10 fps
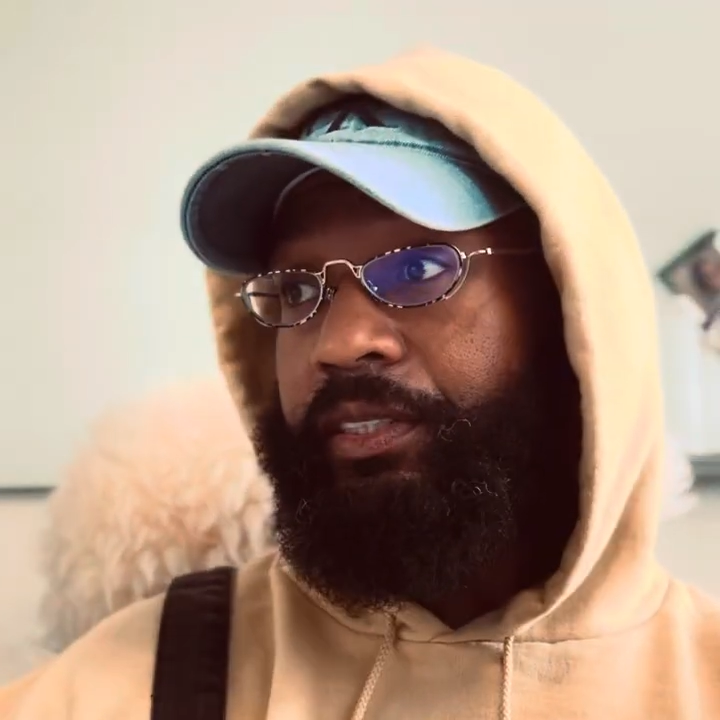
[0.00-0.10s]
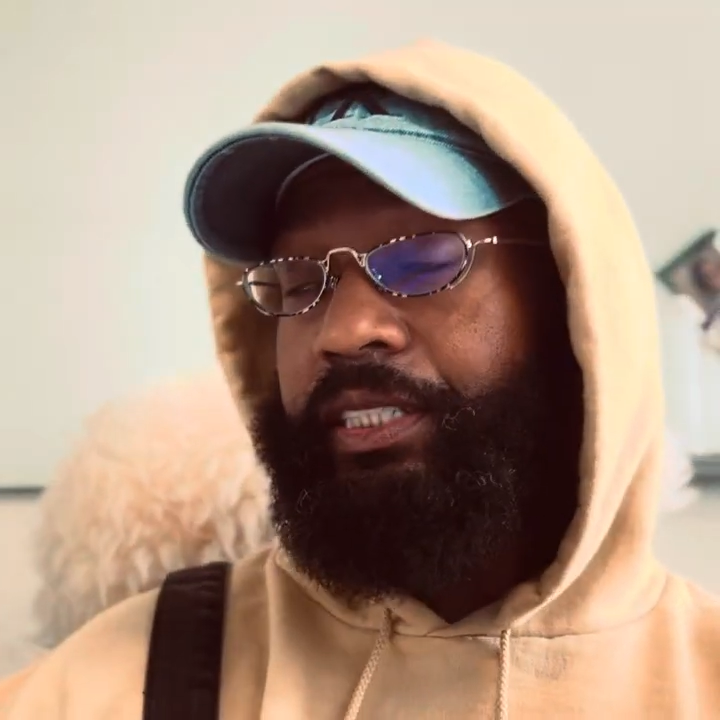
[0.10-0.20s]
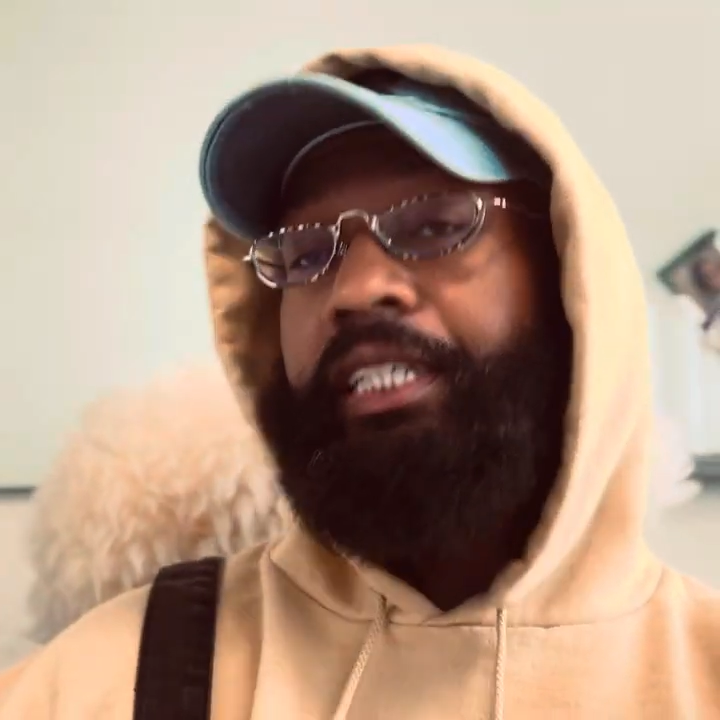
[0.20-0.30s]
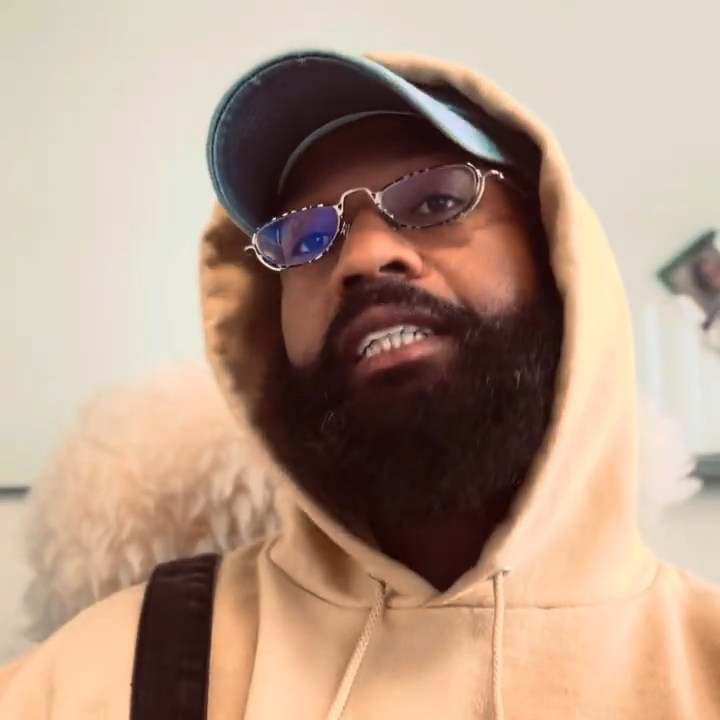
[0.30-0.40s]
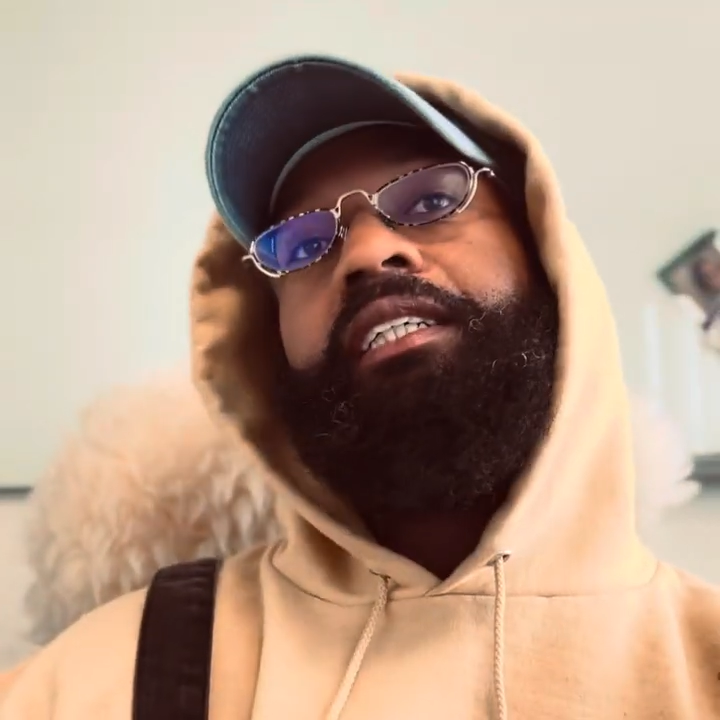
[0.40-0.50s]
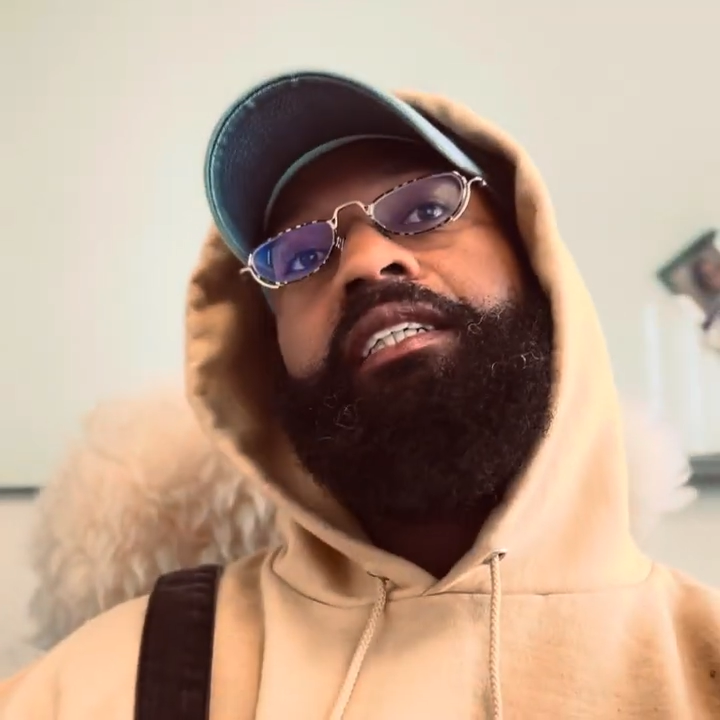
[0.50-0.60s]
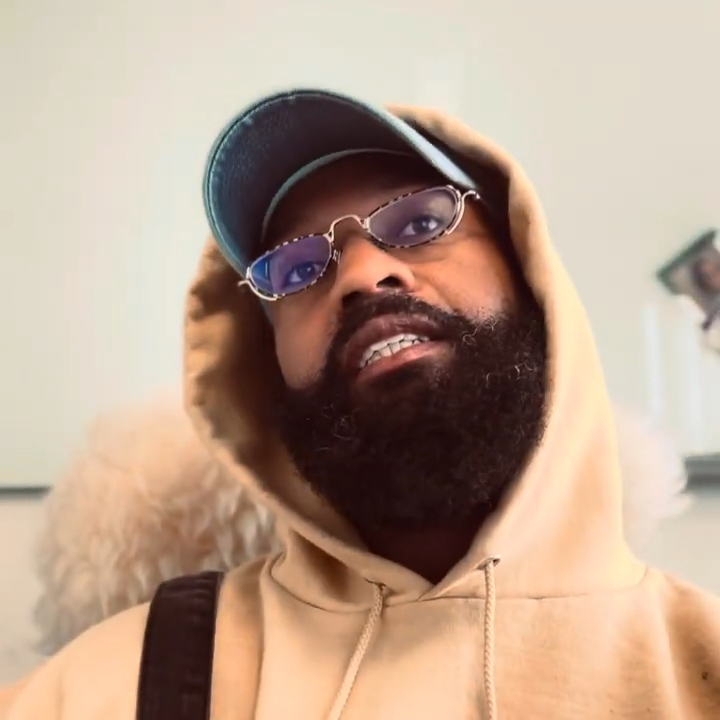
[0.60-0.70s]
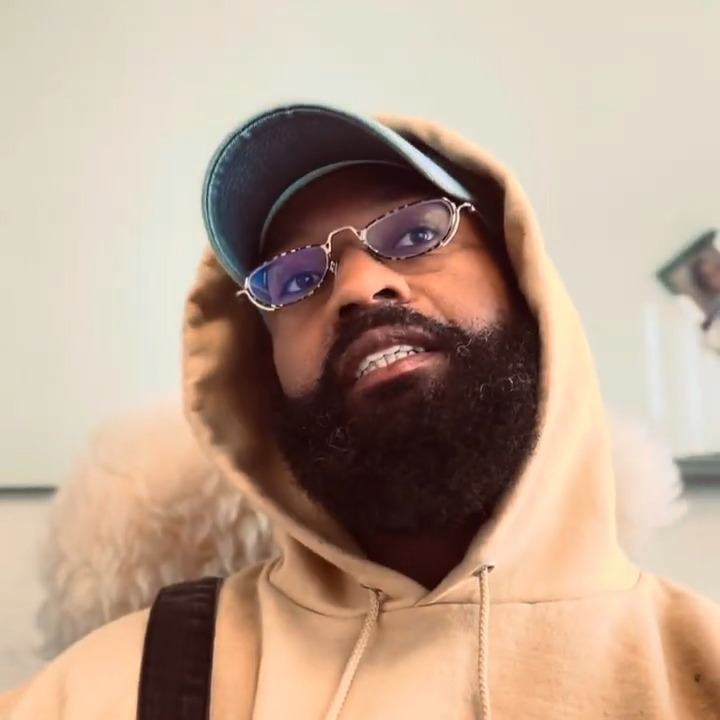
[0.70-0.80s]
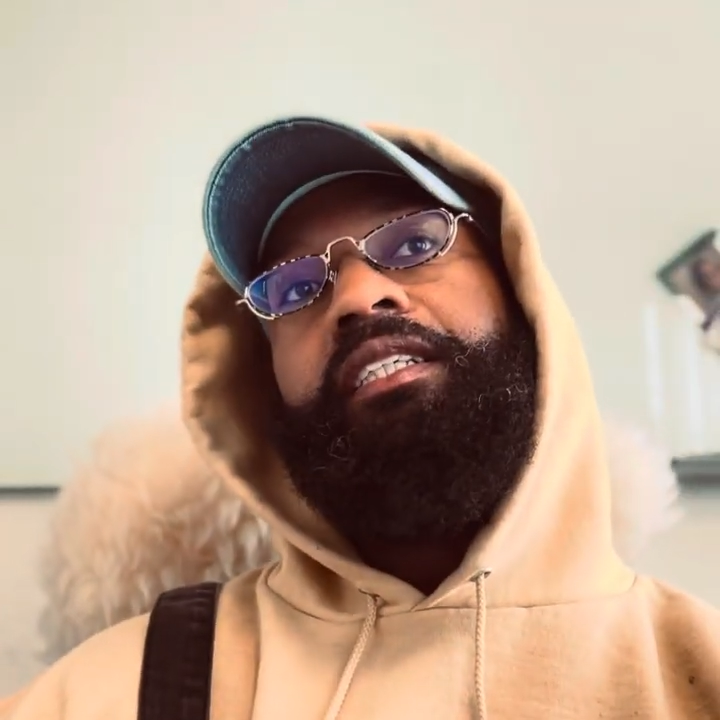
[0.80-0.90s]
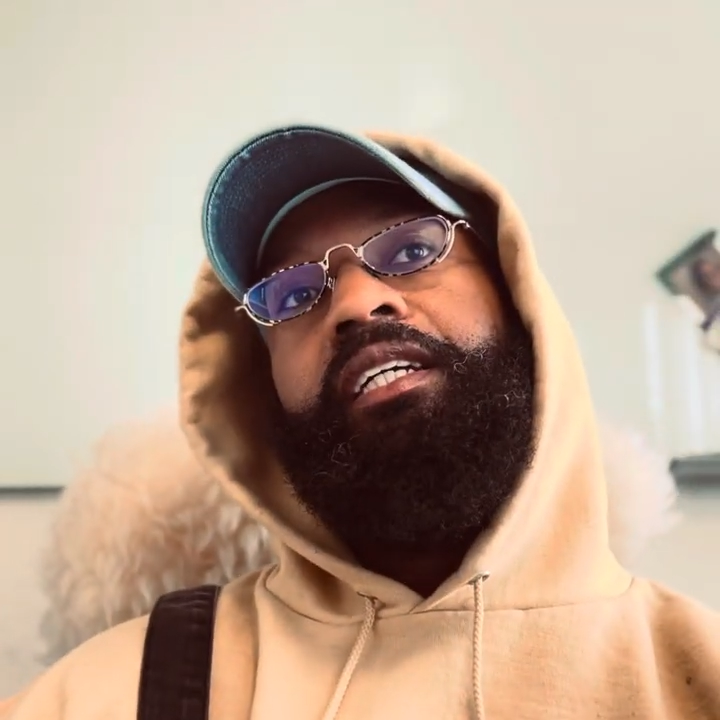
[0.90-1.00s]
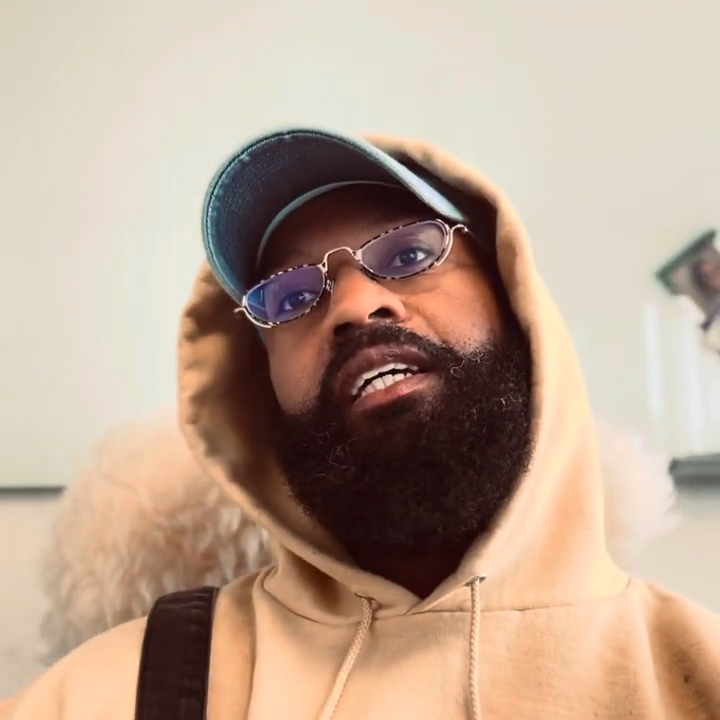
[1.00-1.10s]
settings,